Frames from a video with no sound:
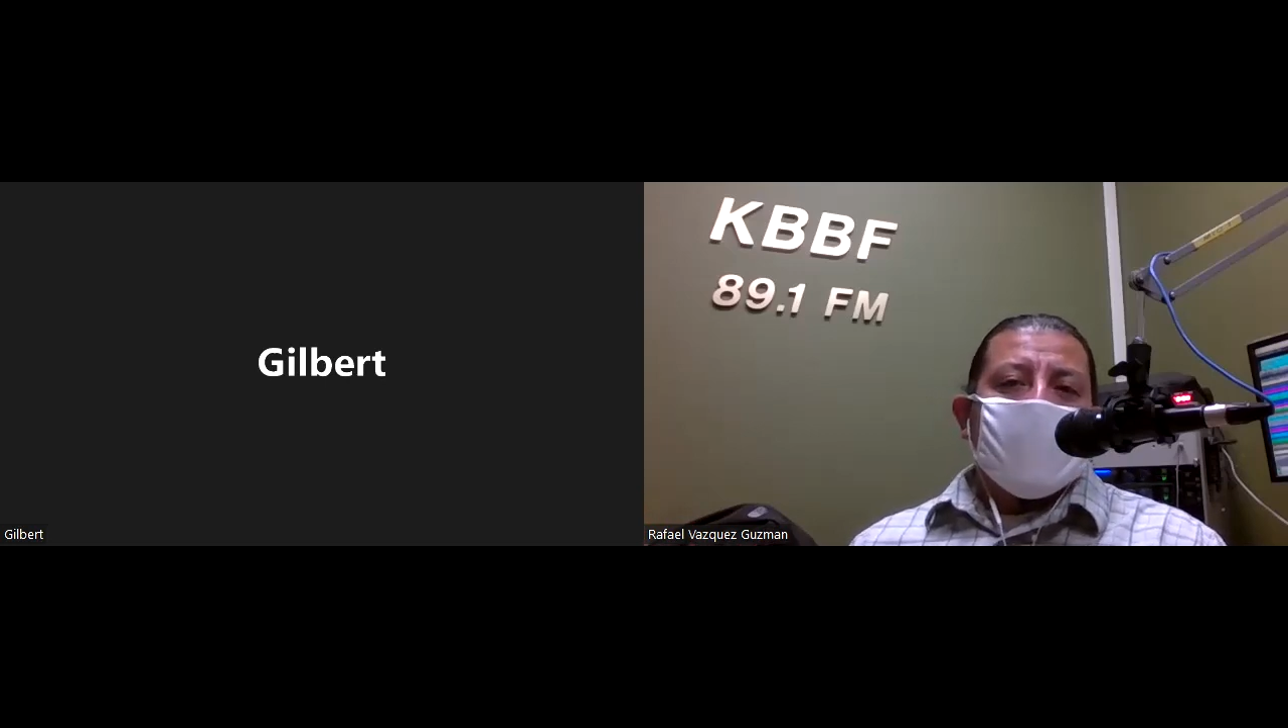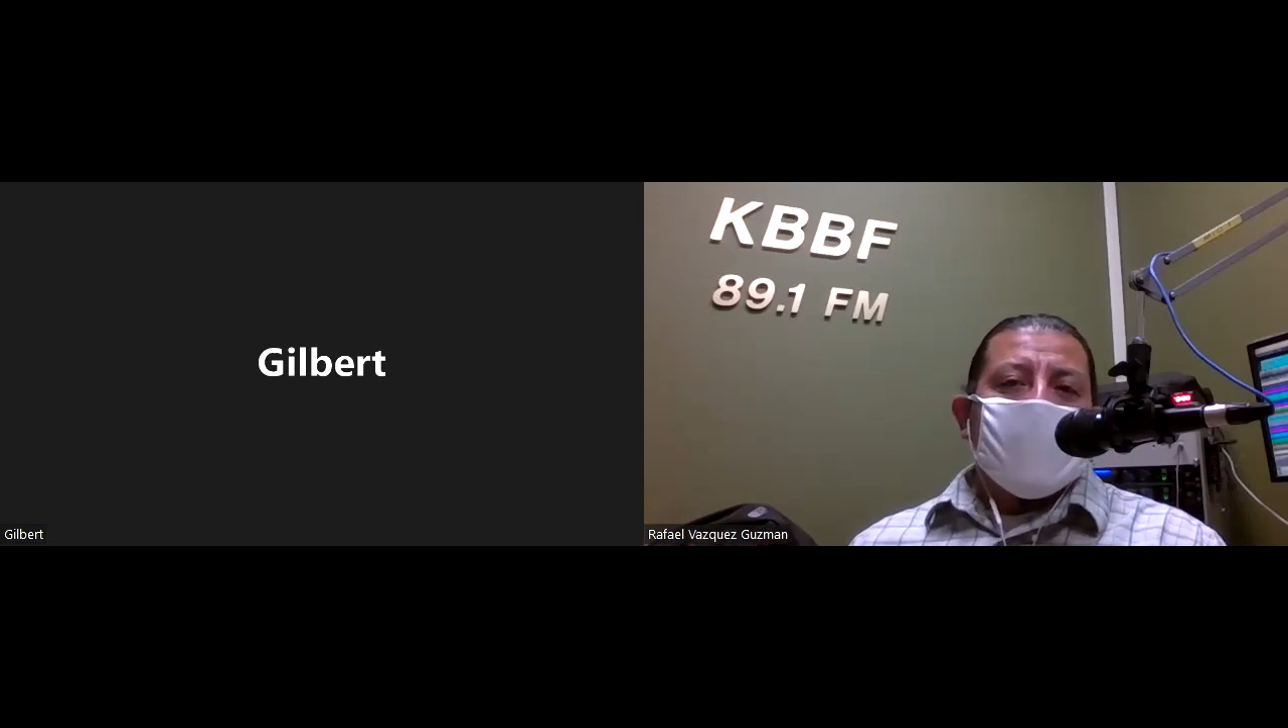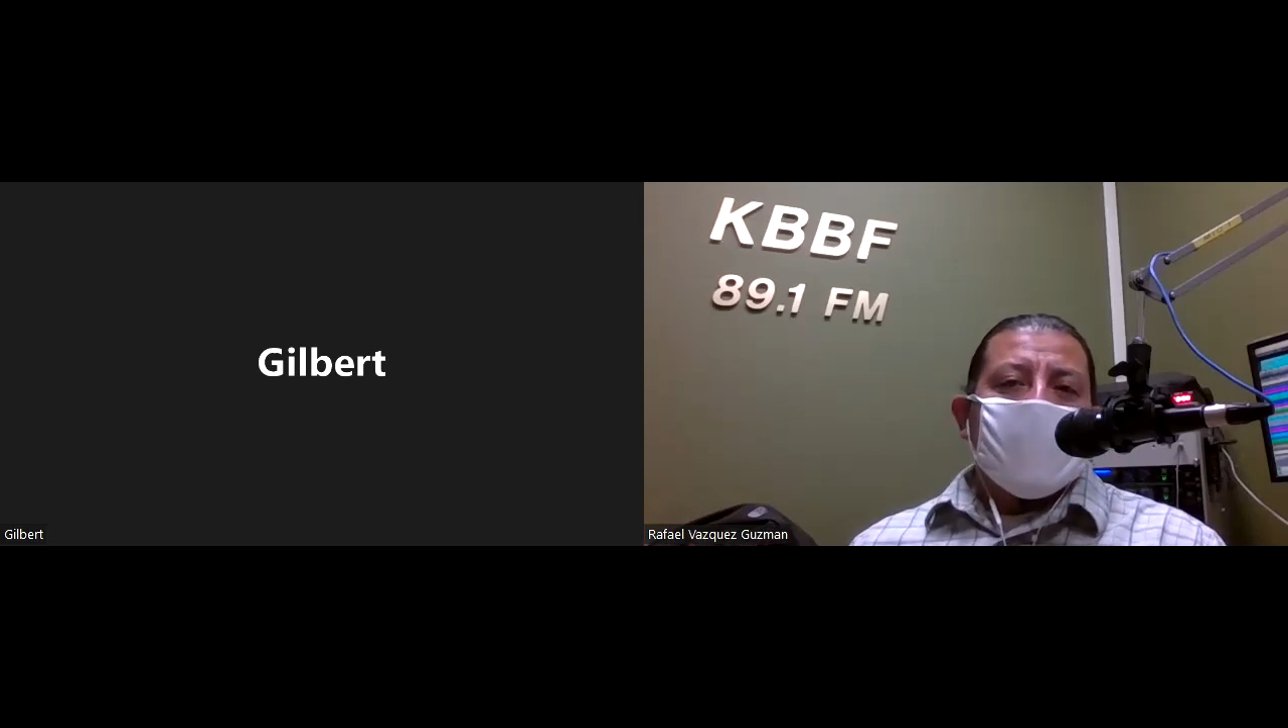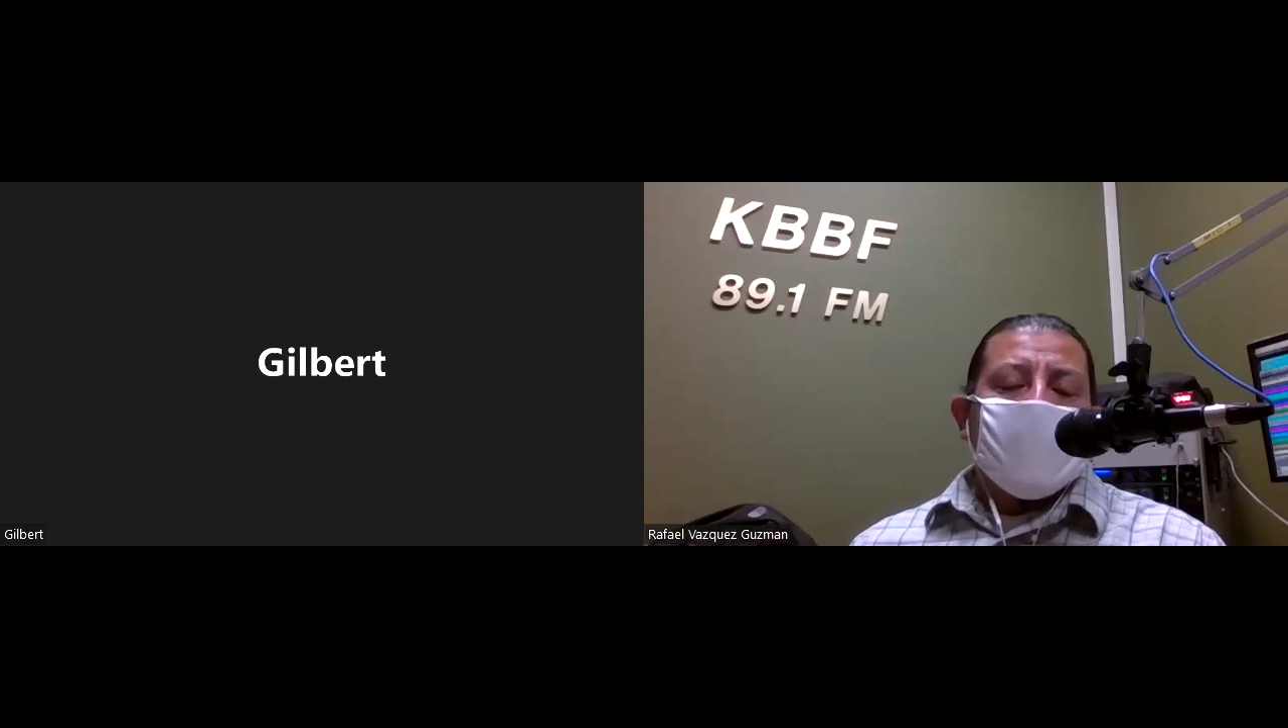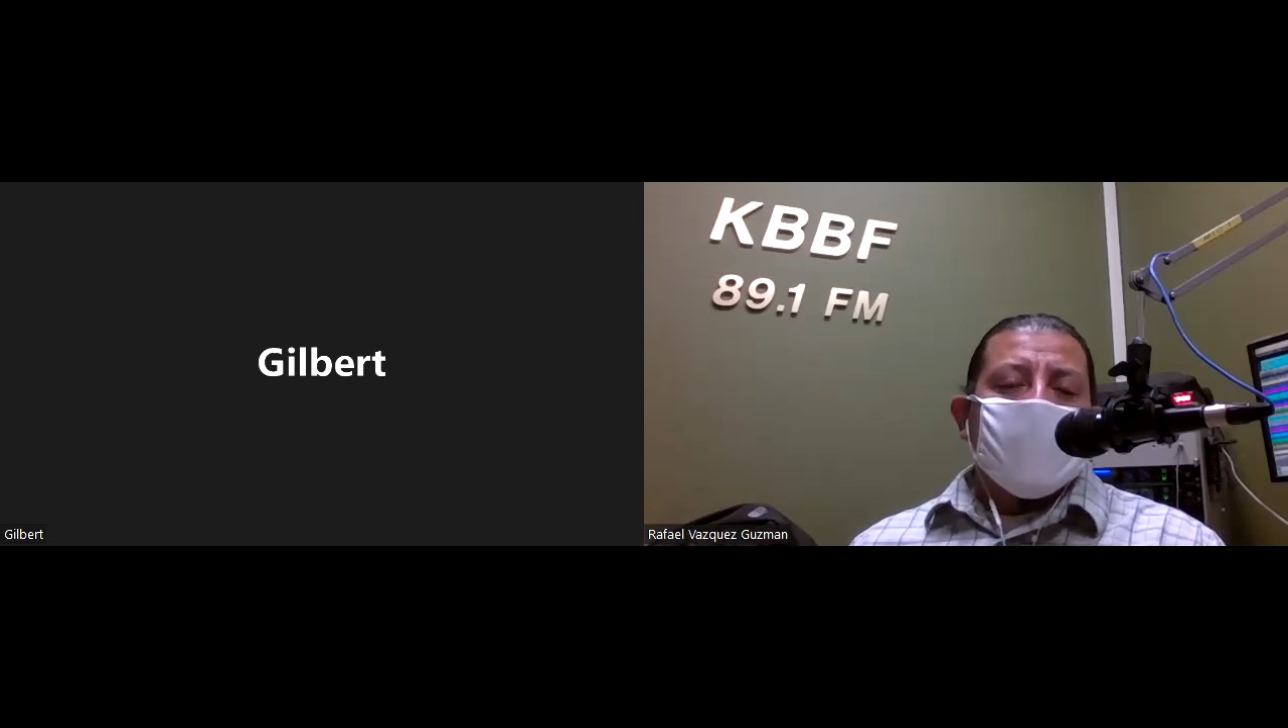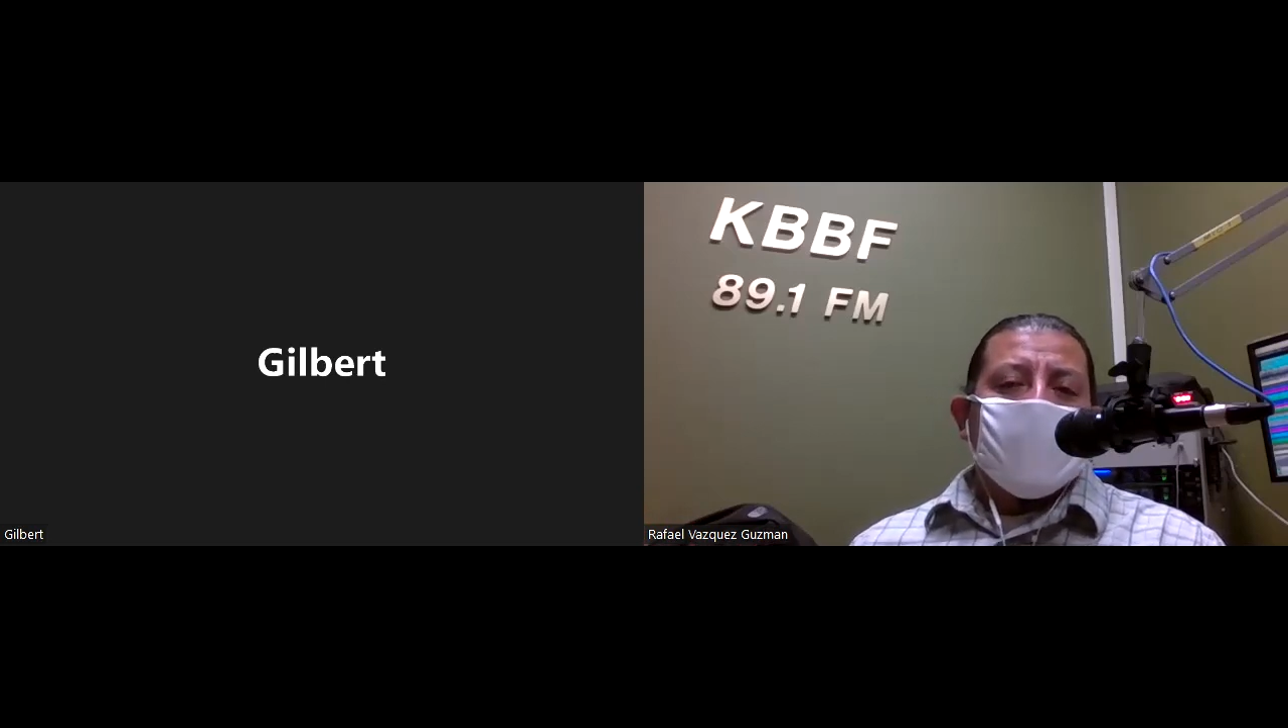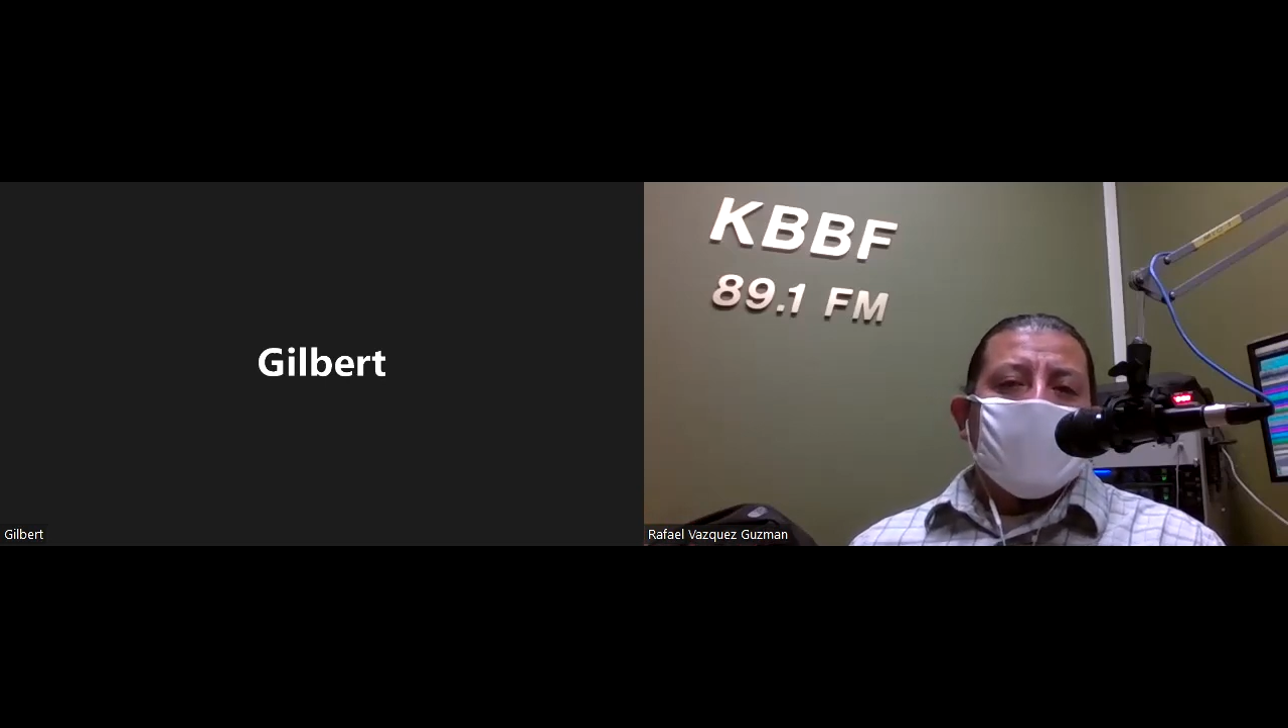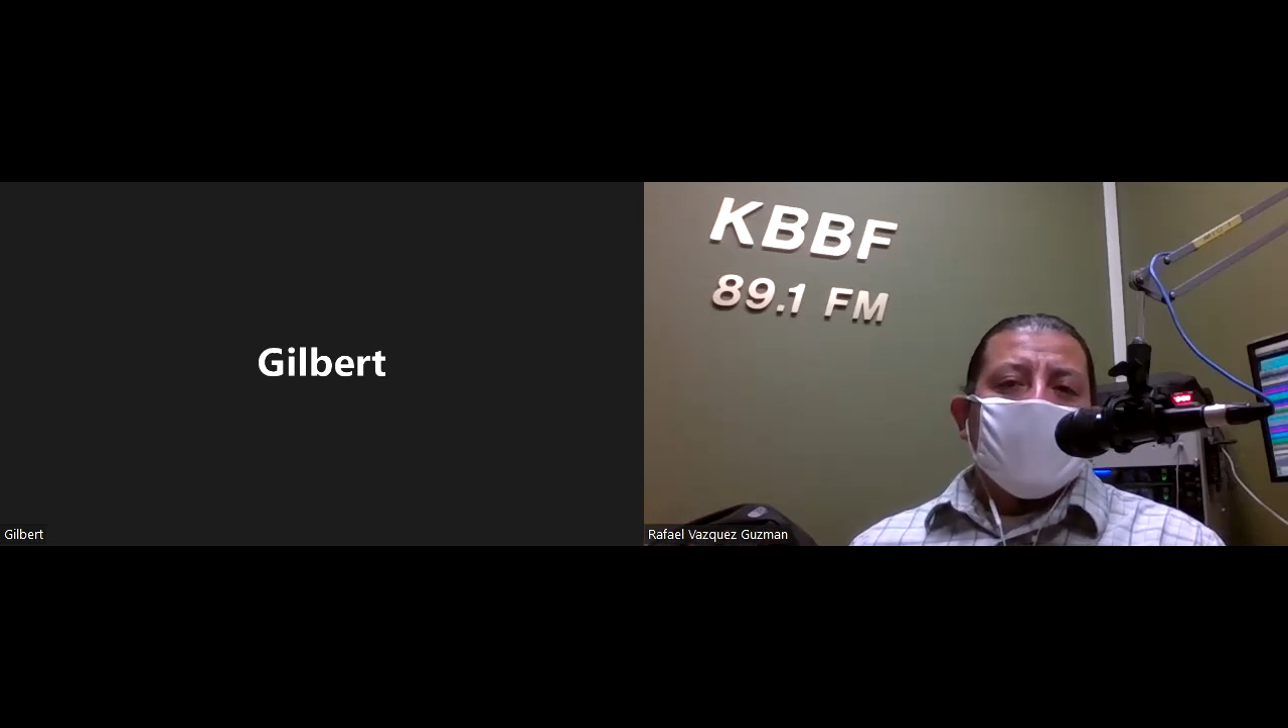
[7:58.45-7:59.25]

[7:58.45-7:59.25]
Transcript: in the nation,